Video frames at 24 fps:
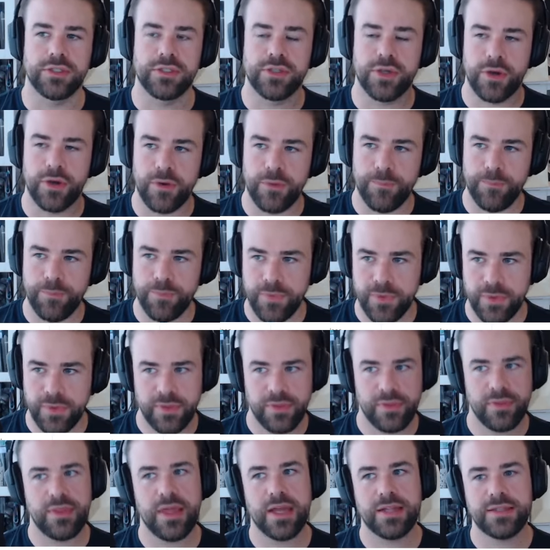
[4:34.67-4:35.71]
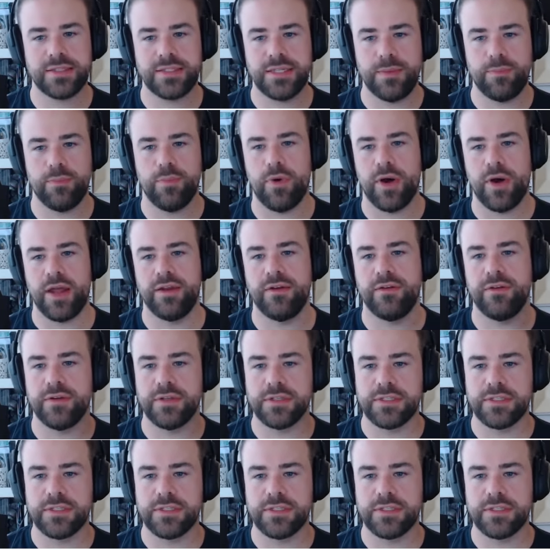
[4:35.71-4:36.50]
So that's tip 1,